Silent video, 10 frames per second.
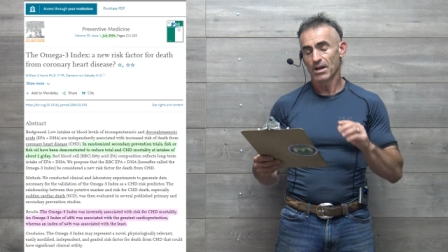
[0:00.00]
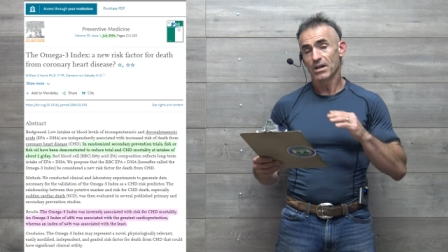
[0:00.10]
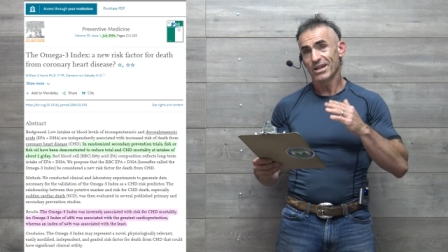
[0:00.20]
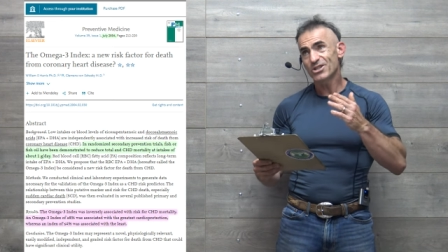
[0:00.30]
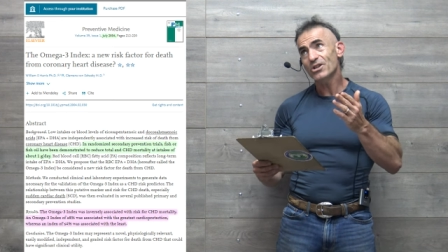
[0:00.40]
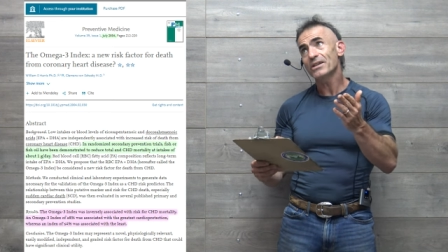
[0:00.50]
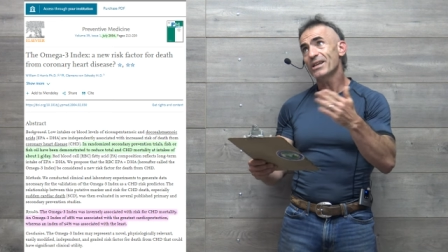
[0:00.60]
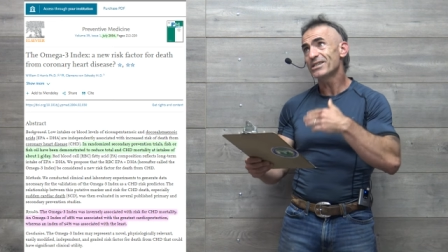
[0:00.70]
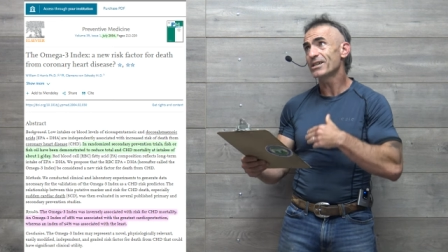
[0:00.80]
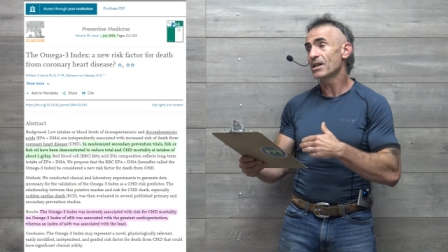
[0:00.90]
let's look at
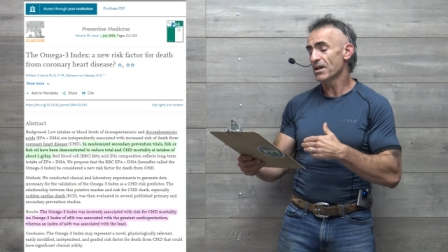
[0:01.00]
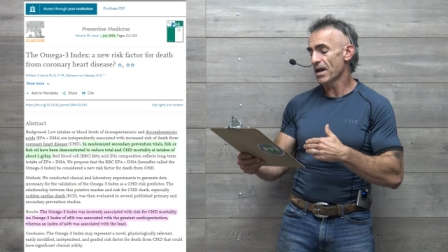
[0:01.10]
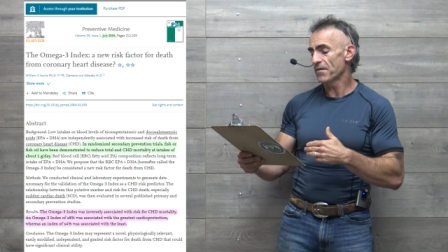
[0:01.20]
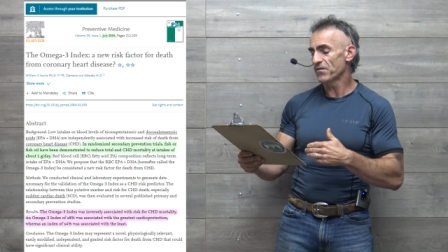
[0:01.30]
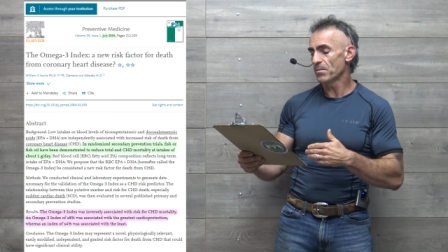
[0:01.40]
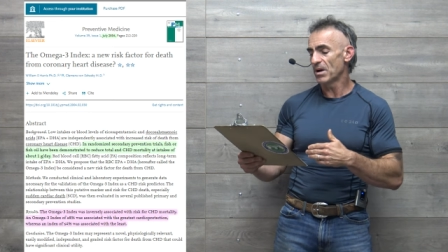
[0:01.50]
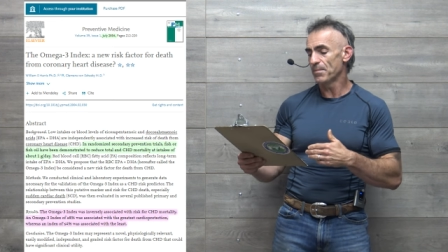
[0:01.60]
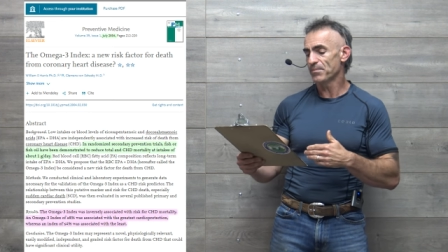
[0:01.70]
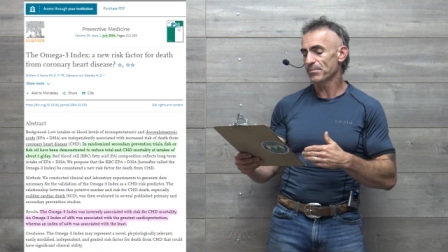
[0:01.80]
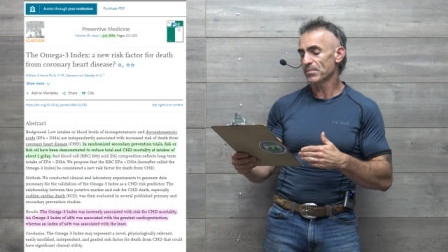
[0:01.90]
that study again from uh,
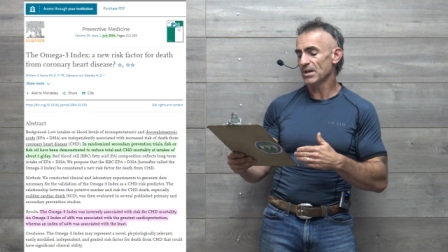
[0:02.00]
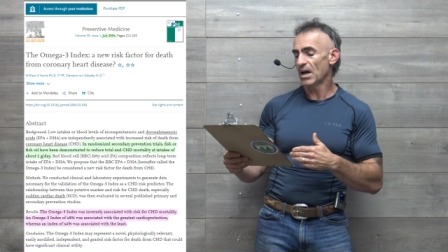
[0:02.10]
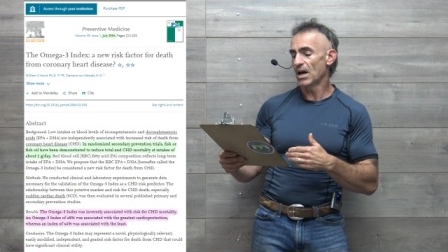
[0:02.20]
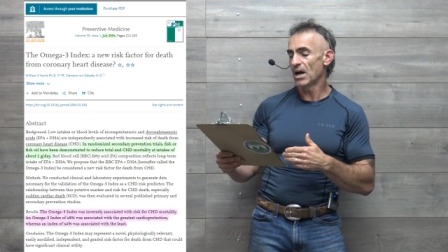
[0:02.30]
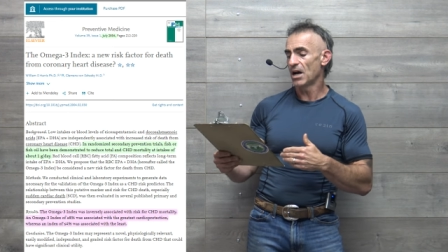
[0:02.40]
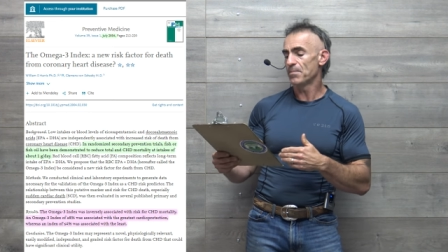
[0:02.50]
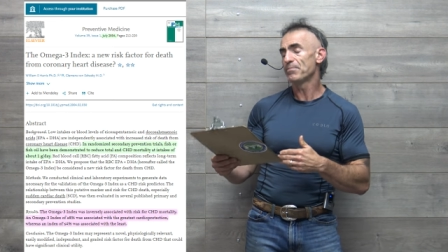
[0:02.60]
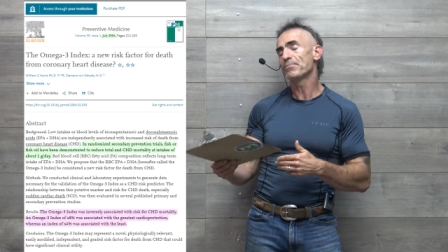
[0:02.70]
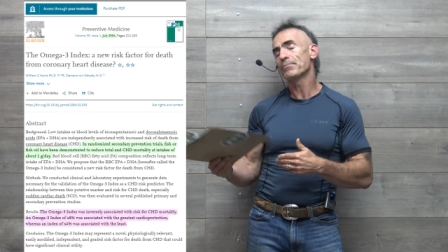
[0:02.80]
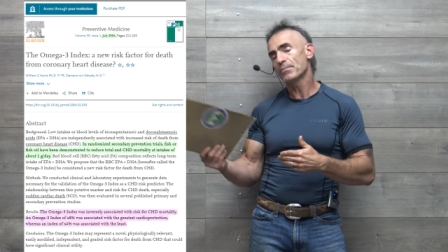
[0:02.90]
uh,
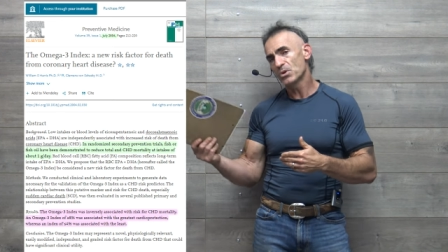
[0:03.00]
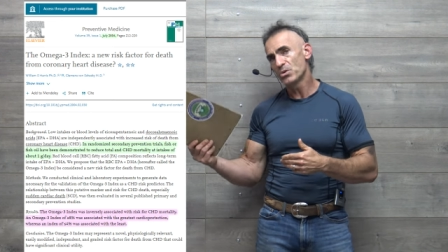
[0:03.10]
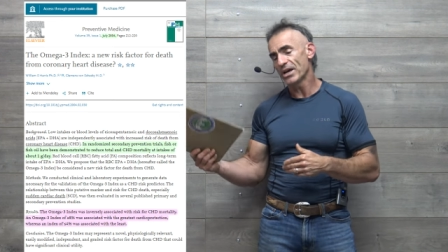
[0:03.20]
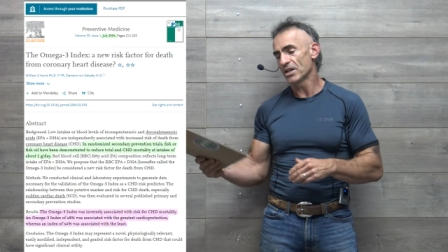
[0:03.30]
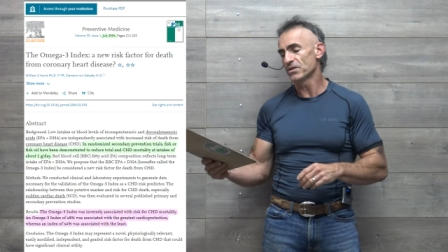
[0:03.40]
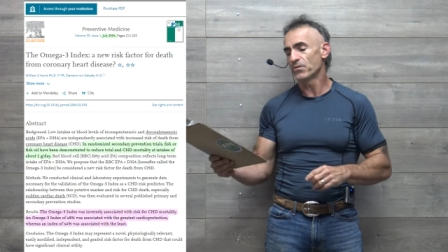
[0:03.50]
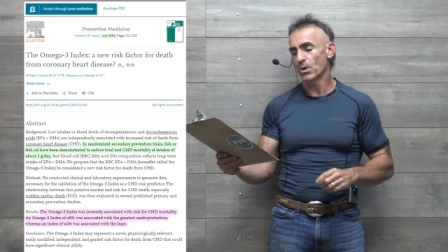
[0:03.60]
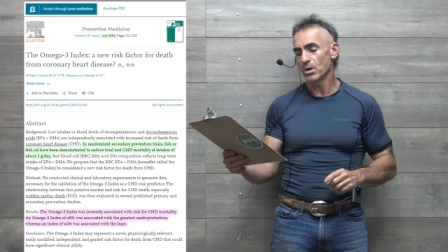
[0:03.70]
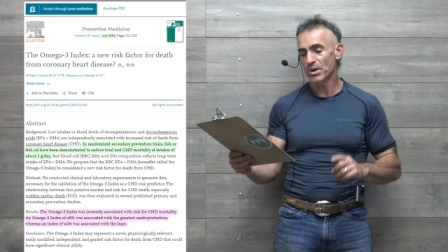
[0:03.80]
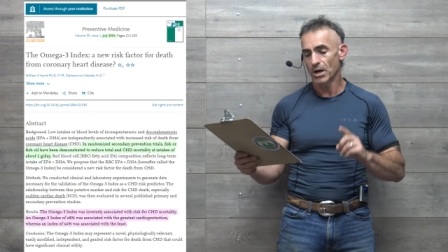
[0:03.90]
2004.
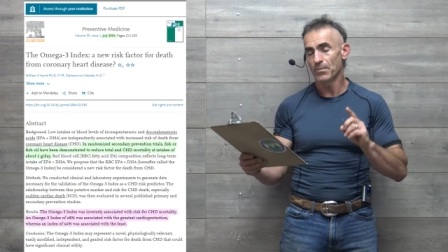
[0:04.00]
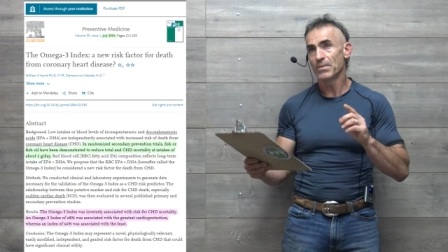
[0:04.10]
Here we go.